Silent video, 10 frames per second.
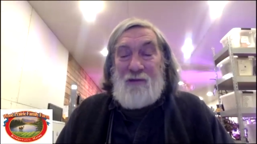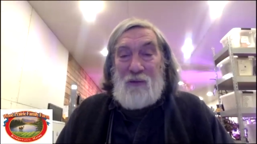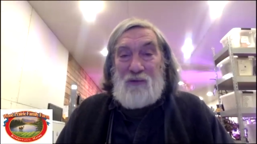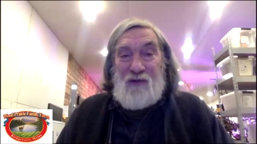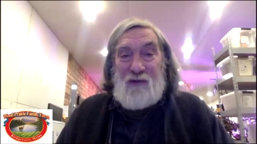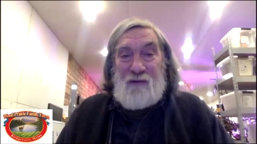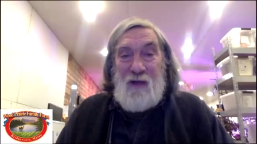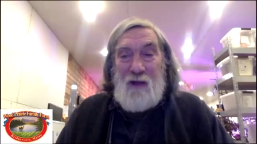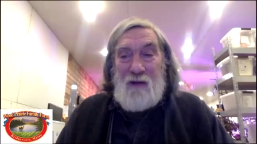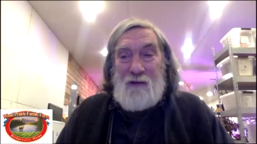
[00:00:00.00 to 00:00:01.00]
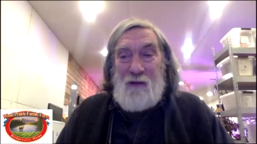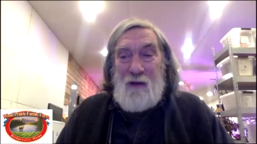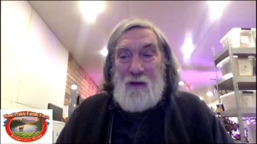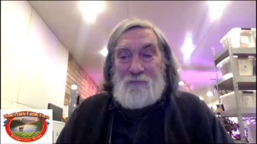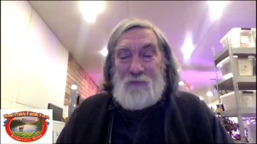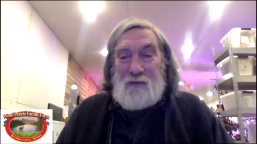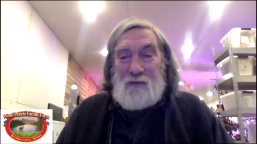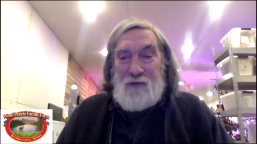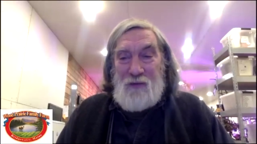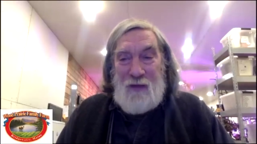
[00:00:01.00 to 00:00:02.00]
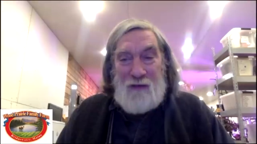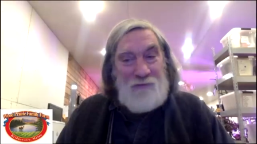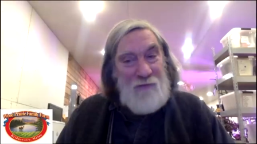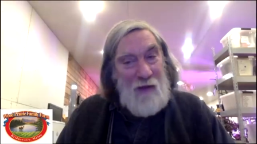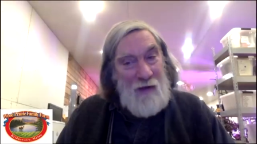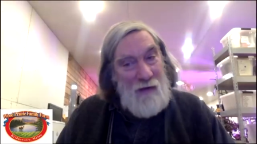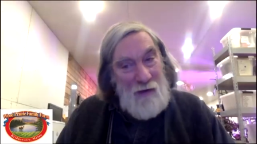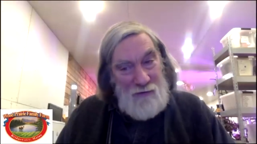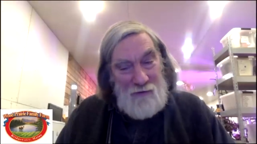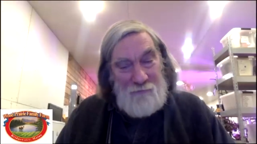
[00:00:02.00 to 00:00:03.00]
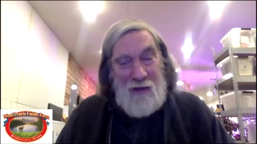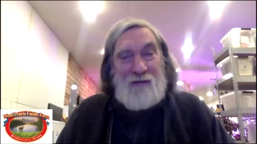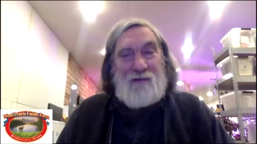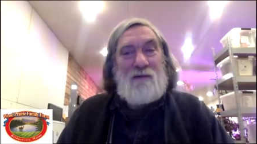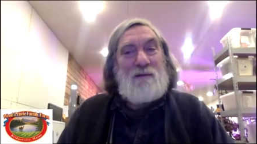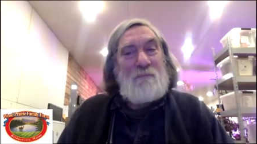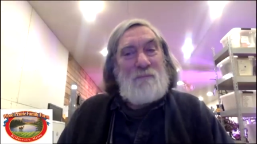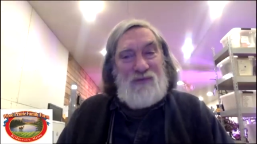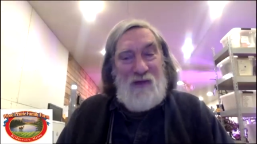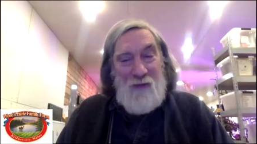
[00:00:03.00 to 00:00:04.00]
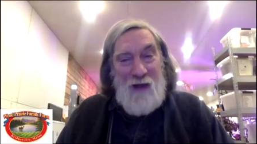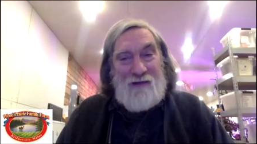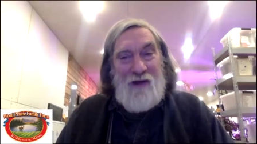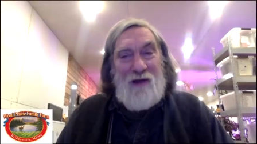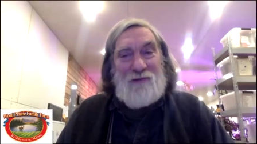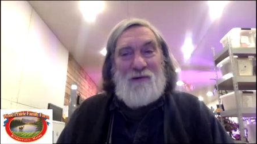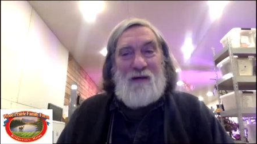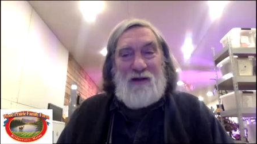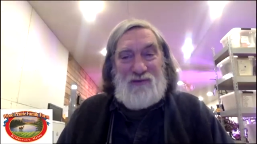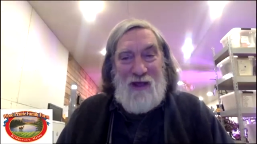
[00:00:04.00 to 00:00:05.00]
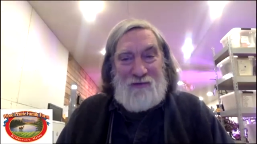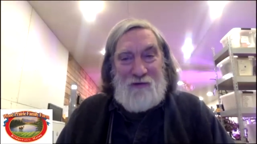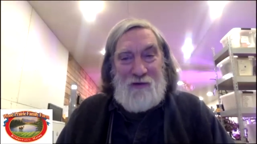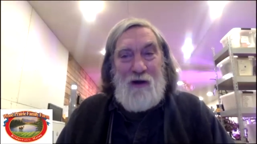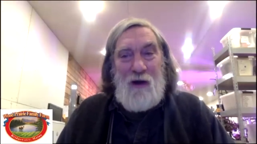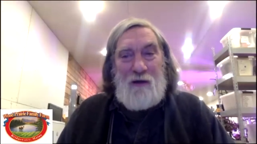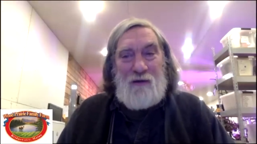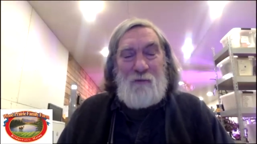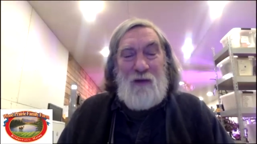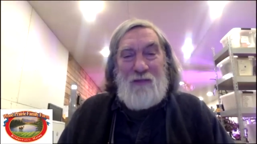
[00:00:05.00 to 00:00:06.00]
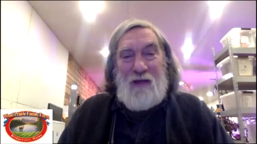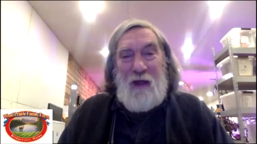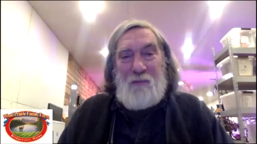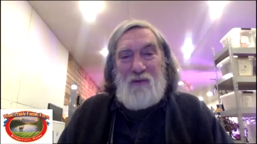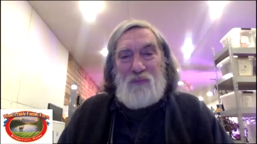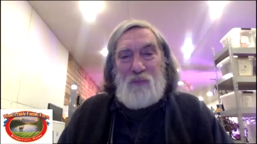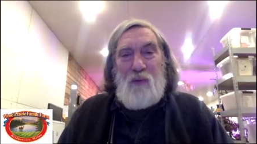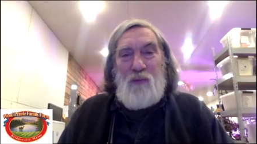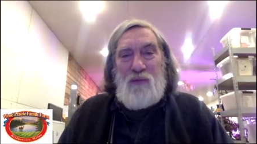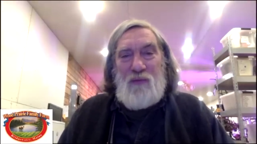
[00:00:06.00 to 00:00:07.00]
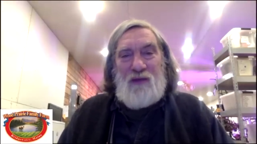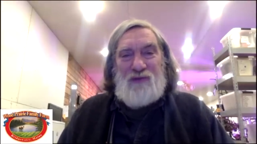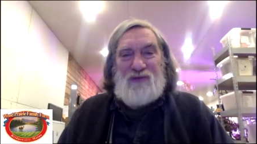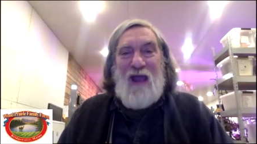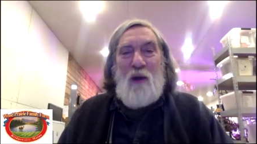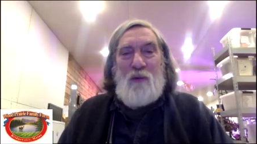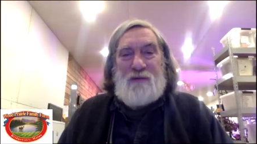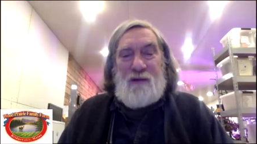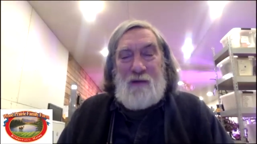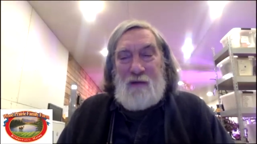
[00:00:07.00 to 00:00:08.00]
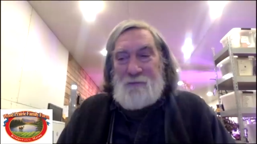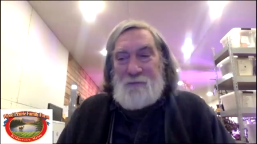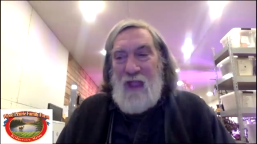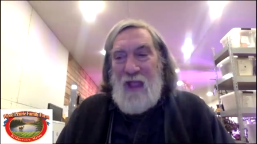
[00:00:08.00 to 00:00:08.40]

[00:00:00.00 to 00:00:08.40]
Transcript: And there was a, a um, little bit of a independent, some might call her an eccentric gardener by the name of Ruth stout,